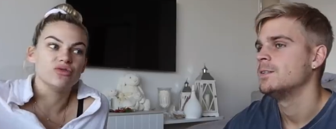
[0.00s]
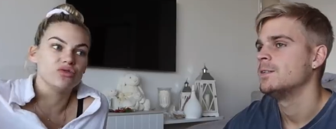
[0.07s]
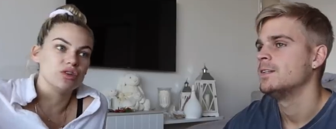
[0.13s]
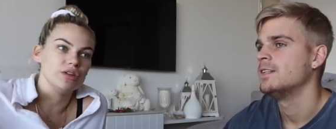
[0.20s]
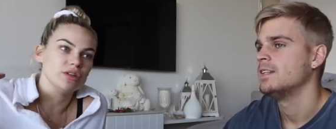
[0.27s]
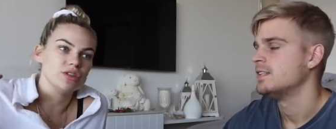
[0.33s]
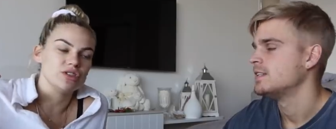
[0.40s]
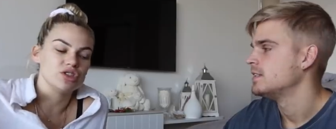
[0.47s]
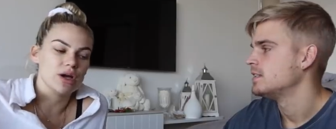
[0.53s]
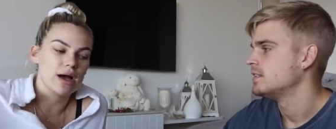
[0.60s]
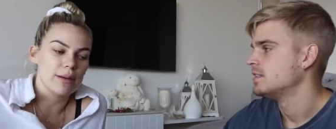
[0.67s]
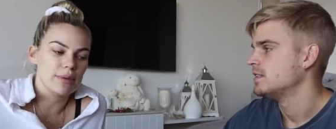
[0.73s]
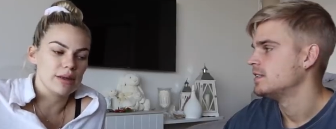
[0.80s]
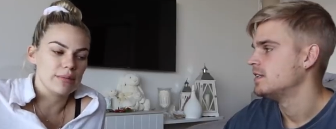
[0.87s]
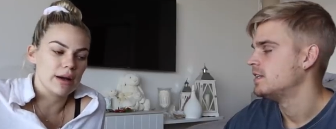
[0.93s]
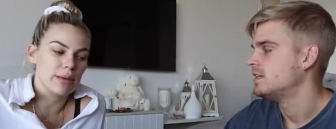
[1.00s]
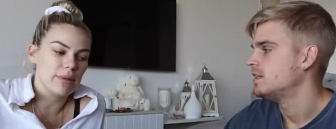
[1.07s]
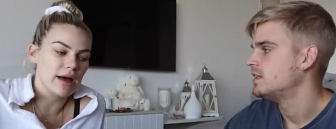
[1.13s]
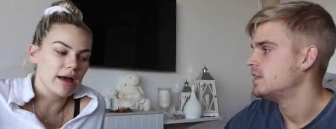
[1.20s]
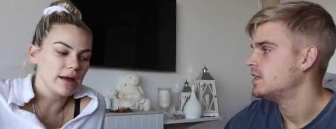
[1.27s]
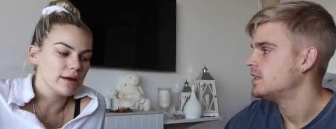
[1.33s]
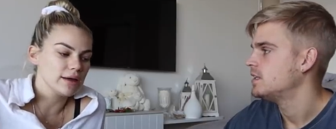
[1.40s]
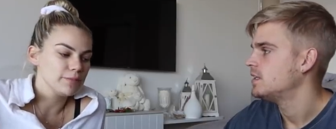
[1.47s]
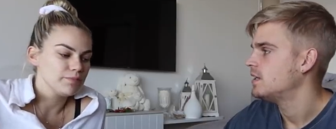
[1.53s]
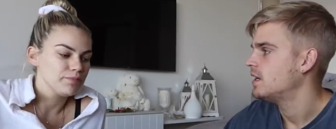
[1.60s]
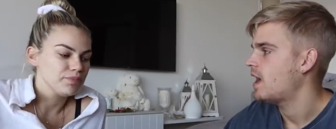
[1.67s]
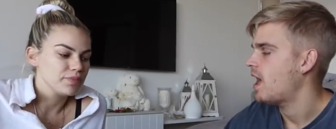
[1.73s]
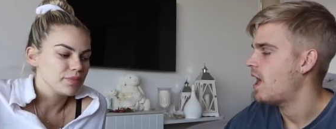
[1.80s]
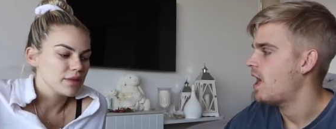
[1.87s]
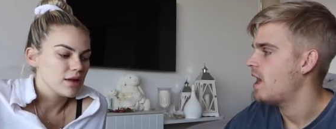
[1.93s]
Speaker 1: really sharp in my back.
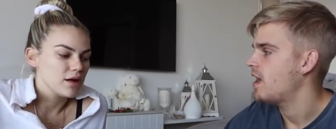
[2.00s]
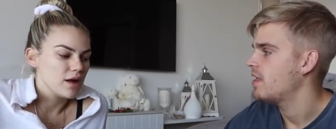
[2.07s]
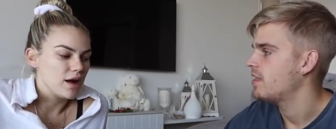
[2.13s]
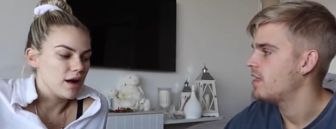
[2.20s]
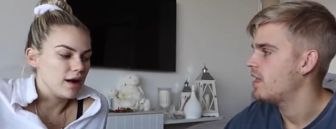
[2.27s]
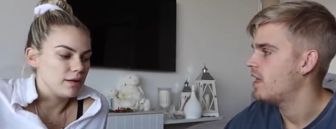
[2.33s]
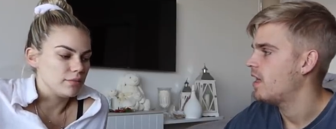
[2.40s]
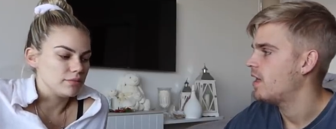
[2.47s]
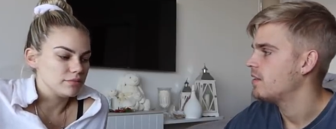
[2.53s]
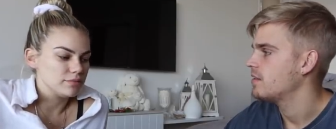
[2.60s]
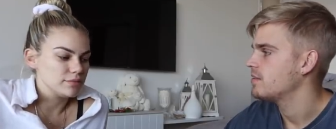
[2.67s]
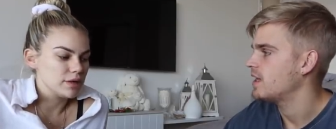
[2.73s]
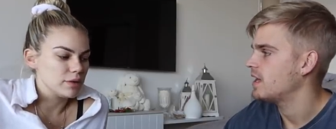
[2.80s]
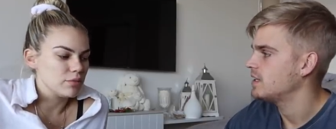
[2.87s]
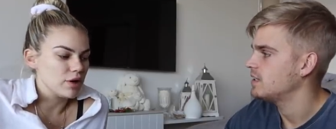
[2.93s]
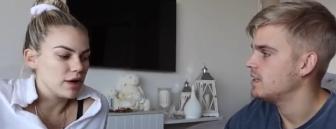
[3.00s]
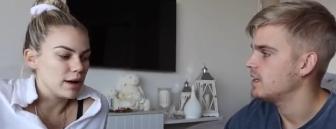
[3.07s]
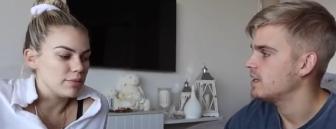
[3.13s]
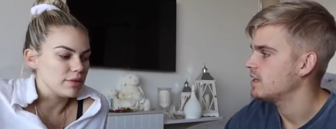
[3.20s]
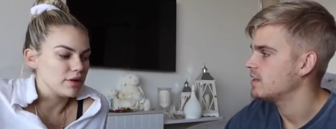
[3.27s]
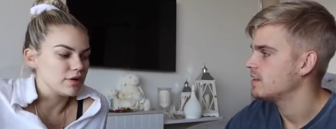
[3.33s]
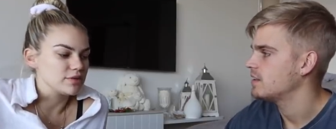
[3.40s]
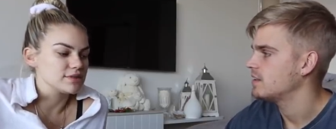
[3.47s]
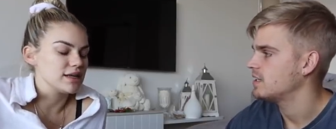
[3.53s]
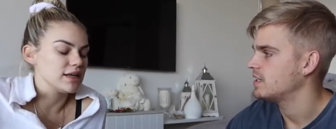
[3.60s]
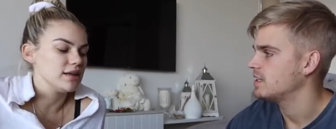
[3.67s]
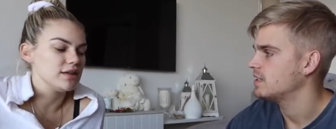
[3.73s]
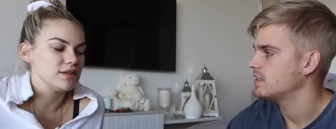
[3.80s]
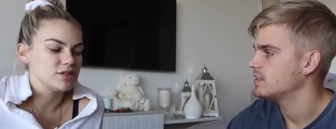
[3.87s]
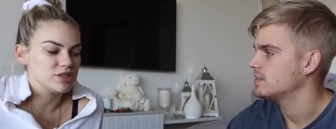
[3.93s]
Um, then, then what yeah, happened? I was
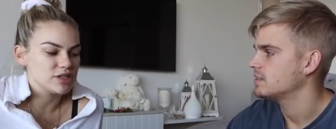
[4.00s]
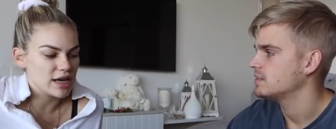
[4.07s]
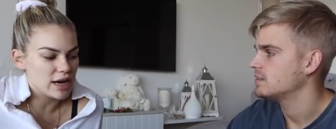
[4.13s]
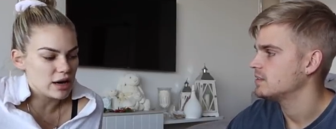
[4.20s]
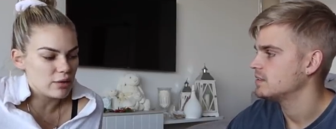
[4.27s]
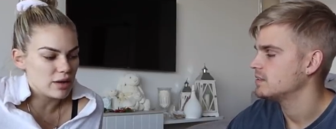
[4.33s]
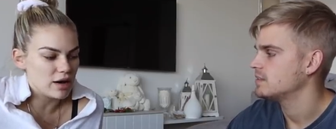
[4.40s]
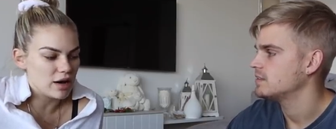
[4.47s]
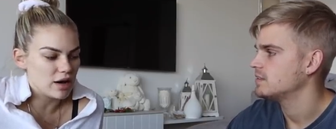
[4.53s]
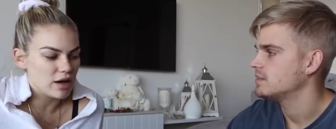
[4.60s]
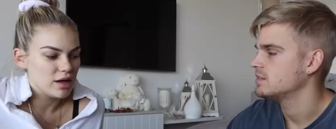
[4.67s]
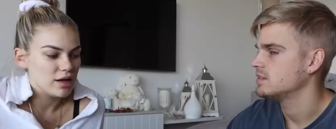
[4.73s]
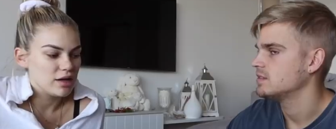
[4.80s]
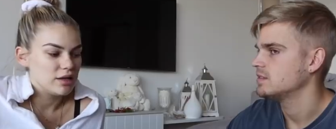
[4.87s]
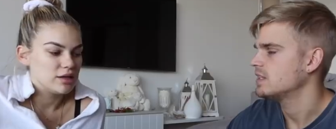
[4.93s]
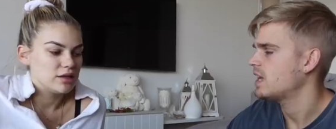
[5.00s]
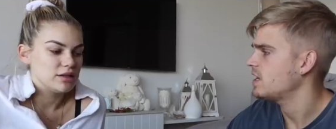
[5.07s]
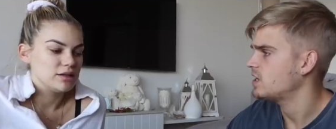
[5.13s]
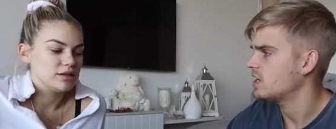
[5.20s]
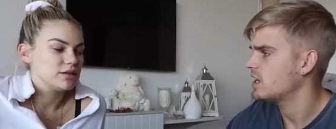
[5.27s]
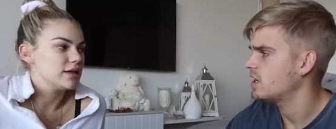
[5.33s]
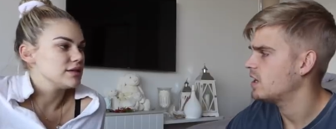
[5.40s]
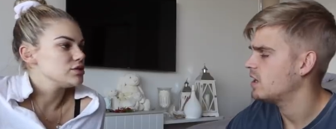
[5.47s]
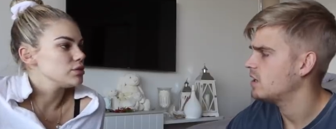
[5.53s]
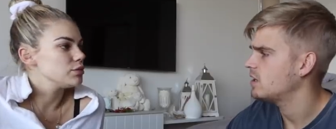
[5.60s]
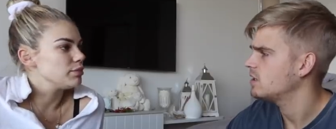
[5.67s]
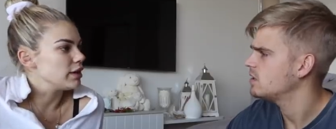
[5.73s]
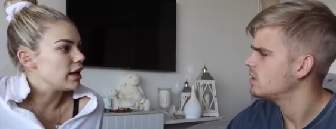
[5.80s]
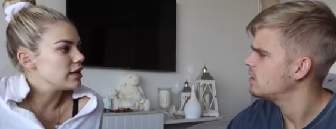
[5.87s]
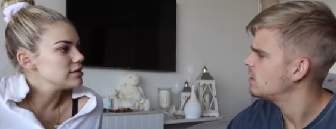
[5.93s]
getting in the shower.
Speaker 2: No, no. They took uh,
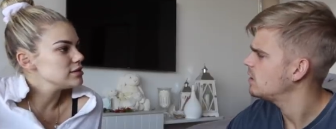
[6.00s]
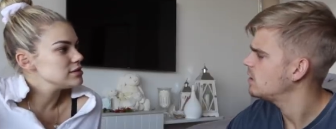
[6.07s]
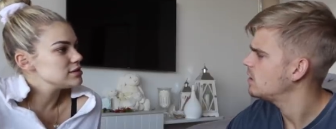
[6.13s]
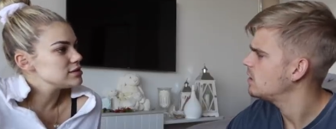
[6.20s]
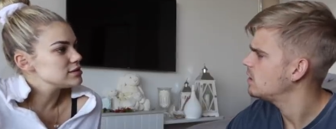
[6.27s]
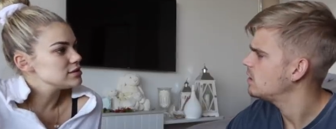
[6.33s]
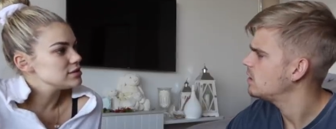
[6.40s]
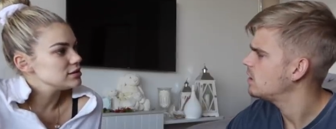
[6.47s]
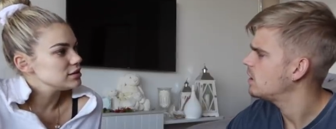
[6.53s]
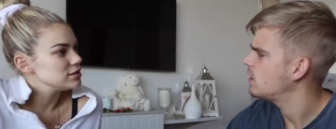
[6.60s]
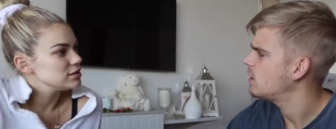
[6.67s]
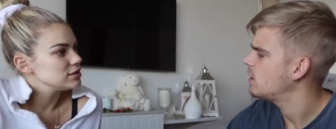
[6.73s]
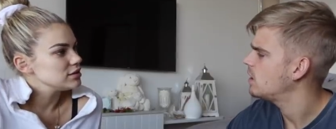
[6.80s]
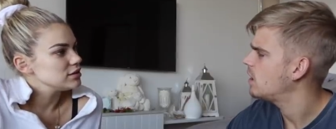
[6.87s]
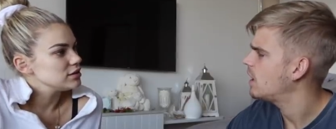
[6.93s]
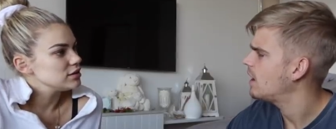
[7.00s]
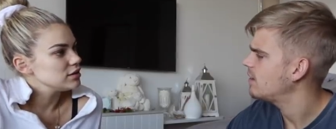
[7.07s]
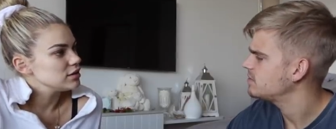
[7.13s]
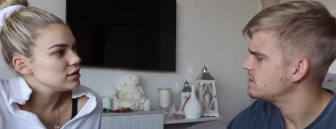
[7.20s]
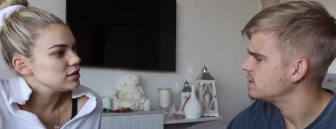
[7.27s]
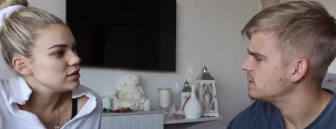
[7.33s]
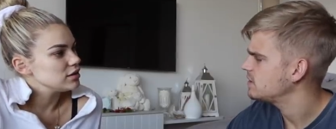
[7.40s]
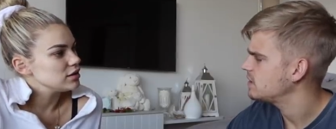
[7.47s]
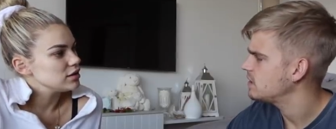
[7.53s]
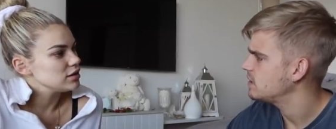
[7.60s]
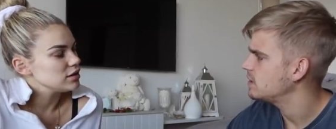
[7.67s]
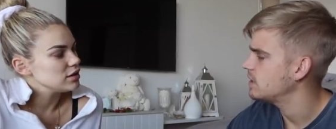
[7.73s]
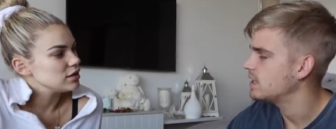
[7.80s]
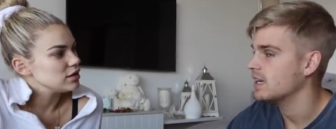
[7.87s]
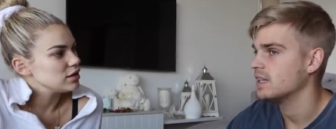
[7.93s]
Speaker 1: bloods.
Speaker 2: After
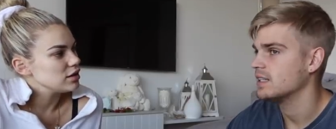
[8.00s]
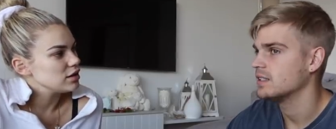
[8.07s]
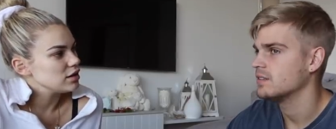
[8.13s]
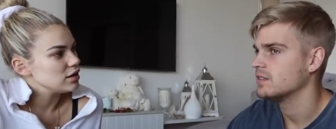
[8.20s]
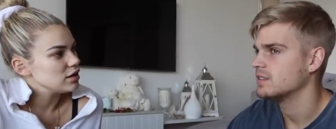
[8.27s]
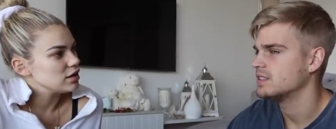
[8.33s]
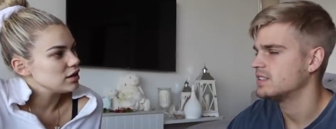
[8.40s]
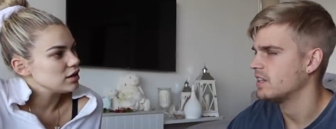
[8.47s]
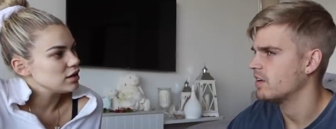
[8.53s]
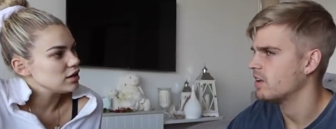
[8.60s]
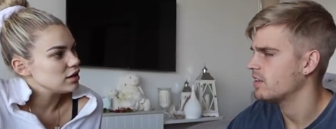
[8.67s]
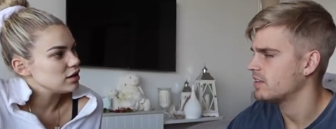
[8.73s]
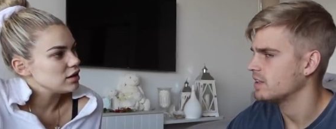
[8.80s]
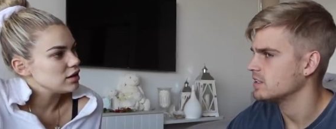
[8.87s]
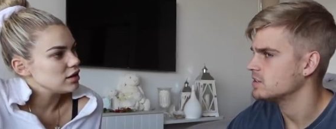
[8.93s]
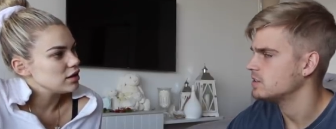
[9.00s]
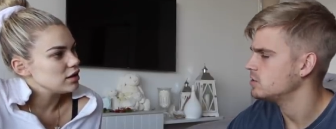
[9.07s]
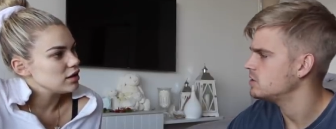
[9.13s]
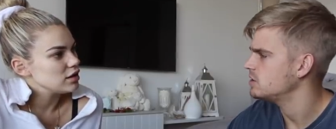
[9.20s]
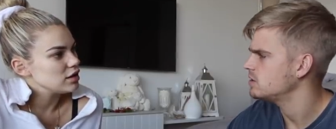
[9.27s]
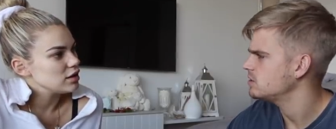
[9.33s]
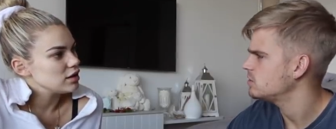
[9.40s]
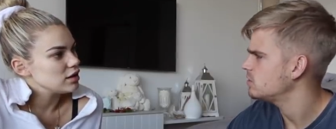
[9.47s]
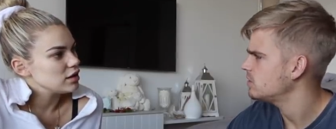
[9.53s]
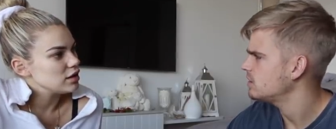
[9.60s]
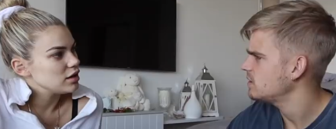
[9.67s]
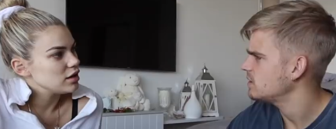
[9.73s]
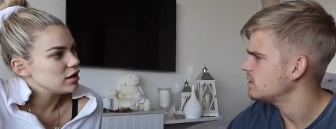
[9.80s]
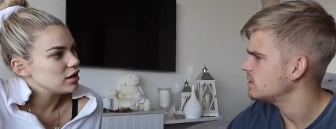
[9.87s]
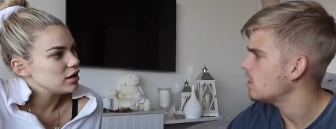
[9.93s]
the sterile things, you didn't do
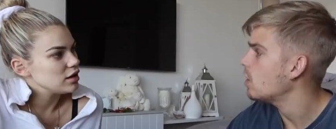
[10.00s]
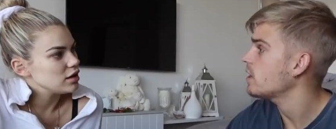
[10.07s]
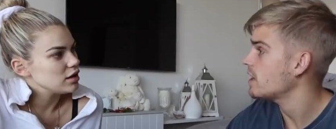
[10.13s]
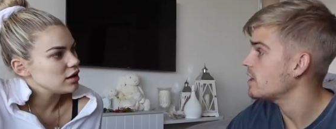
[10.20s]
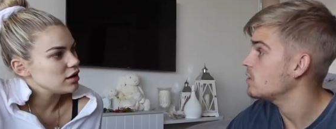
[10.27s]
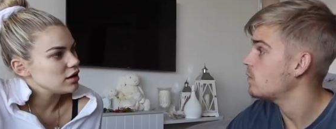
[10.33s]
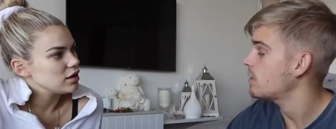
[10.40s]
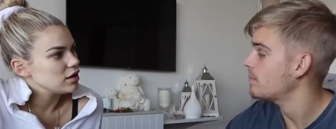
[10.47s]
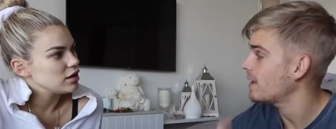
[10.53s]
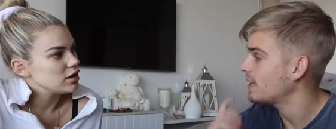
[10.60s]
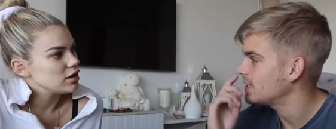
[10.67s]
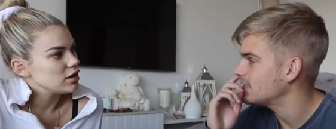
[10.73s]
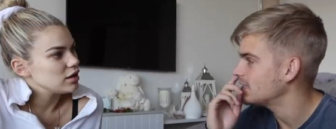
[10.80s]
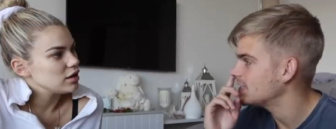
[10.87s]
anything. Oh yeah, you went back into